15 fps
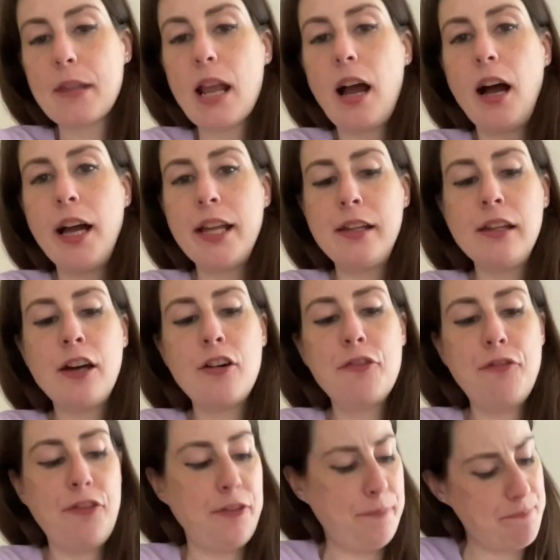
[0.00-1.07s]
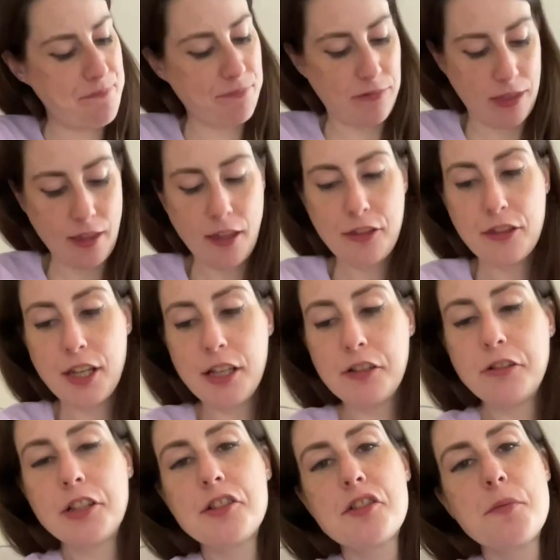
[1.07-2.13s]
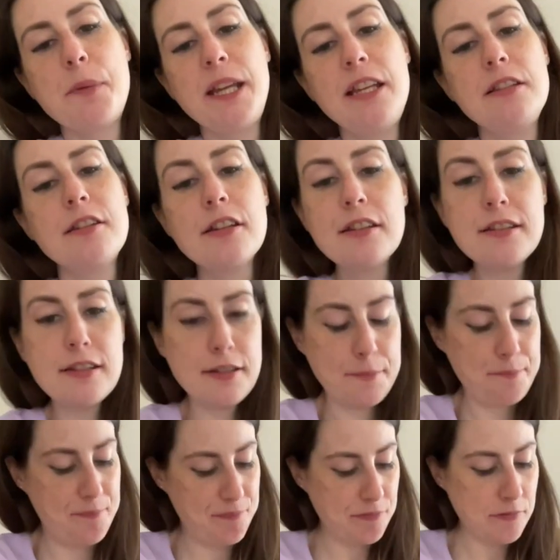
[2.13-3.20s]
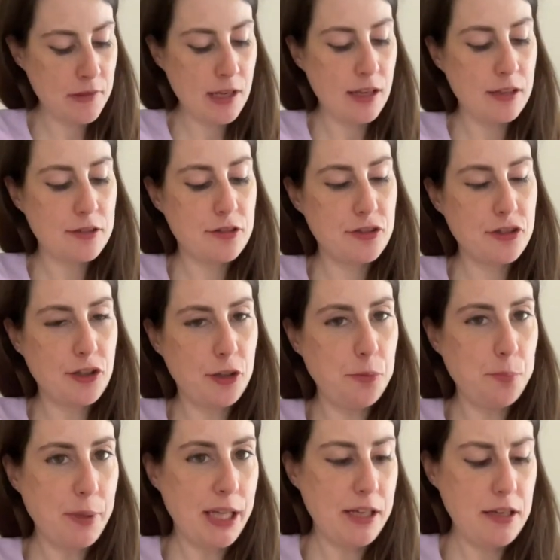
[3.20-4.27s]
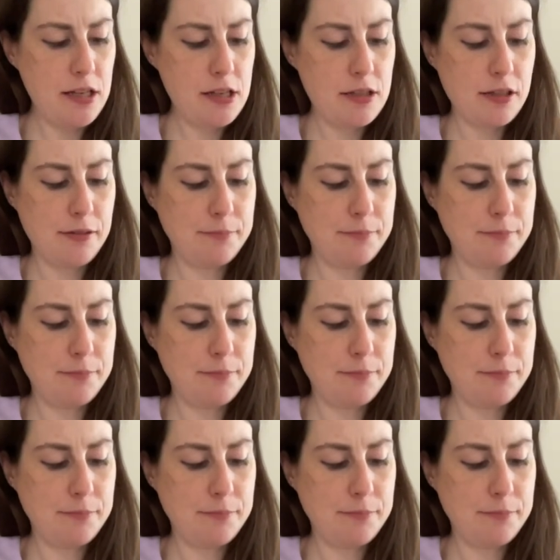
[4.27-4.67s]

I love thin crust pizzas, stone baked.